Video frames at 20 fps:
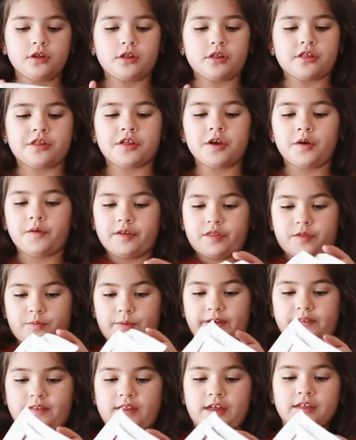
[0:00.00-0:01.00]
so it's
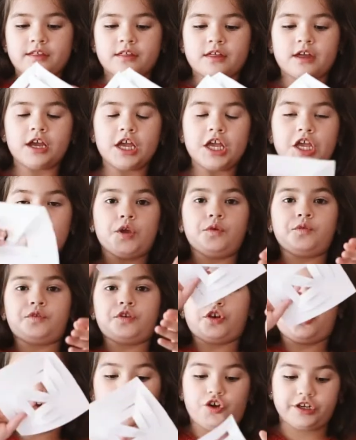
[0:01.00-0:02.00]
like this, you
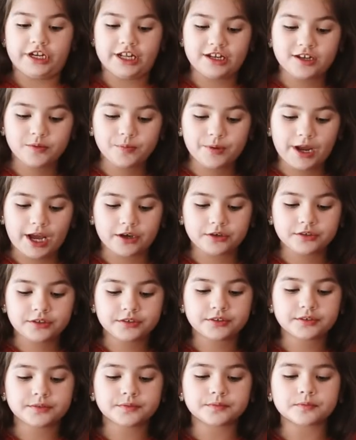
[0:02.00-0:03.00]
turn it around,
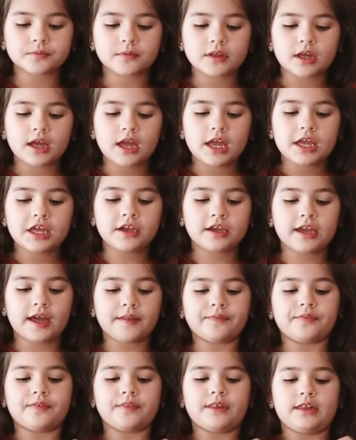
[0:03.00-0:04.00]
you
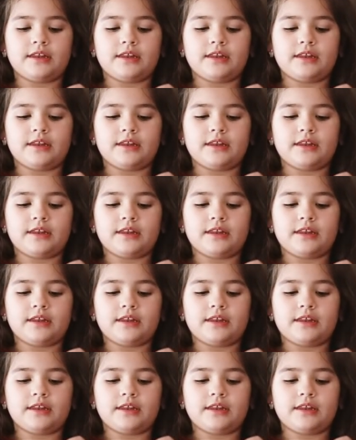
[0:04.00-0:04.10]
get the